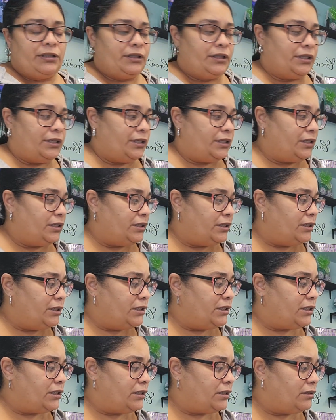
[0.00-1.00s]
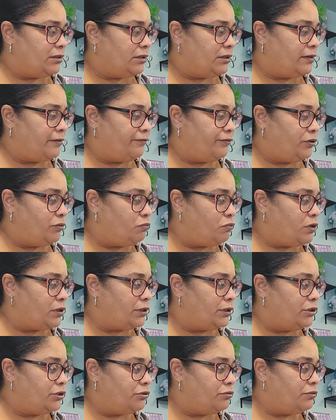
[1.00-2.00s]
these if you
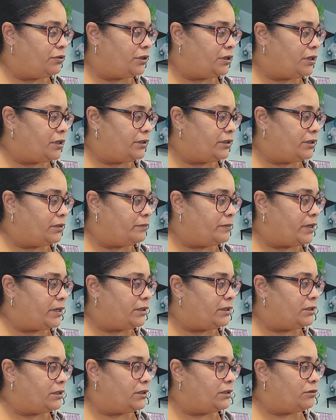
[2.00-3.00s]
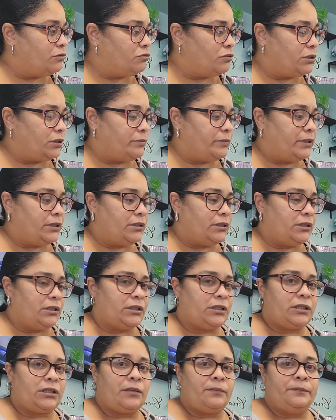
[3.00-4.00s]
want to do the customized
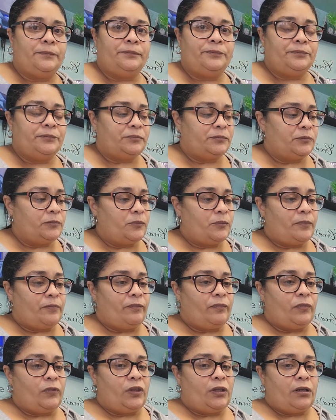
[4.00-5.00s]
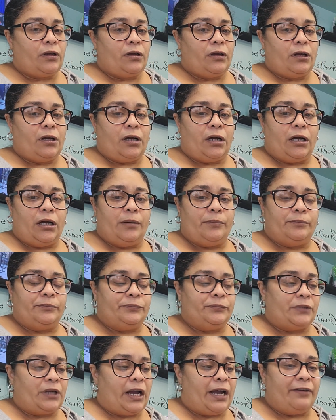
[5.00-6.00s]
ornaments.
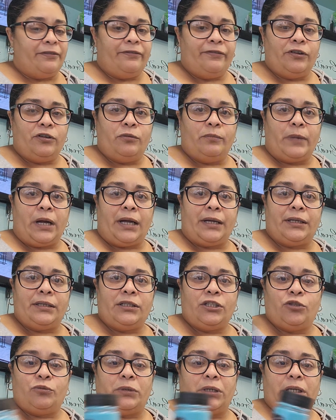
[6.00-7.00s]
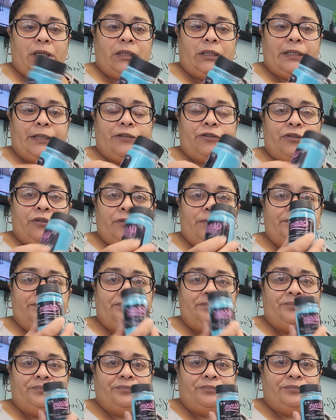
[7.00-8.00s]
I fill mines with glitter,
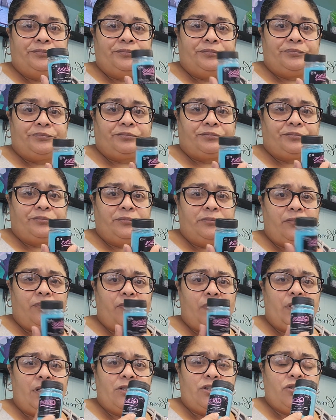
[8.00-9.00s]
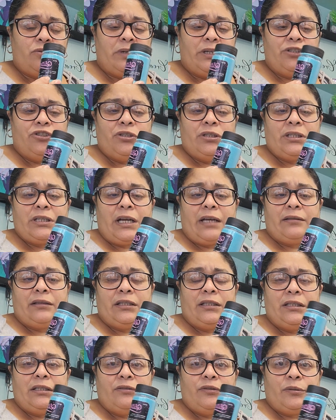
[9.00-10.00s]
so I just got
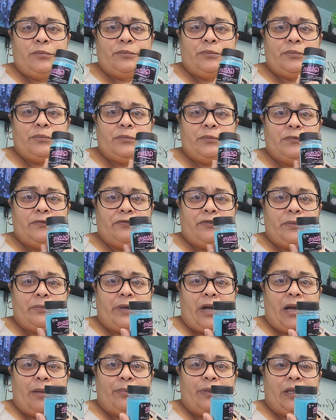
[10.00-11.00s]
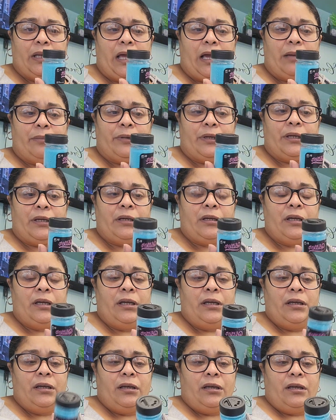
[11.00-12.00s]
these from Hobby Lobby.
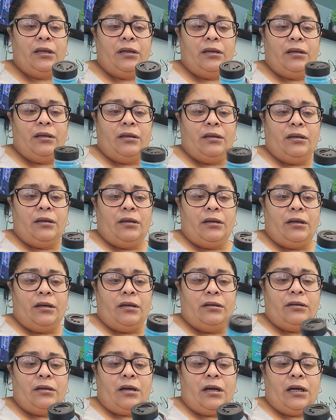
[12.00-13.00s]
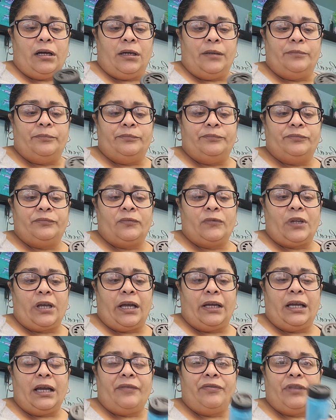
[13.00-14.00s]

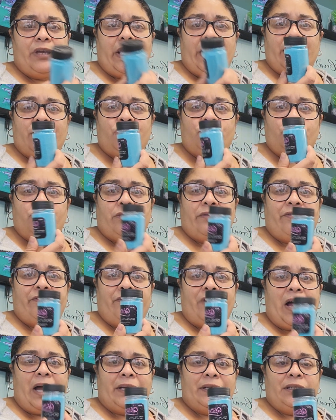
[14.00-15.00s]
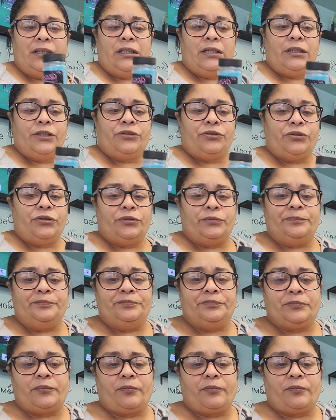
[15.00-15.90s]
I got the extra fine glitter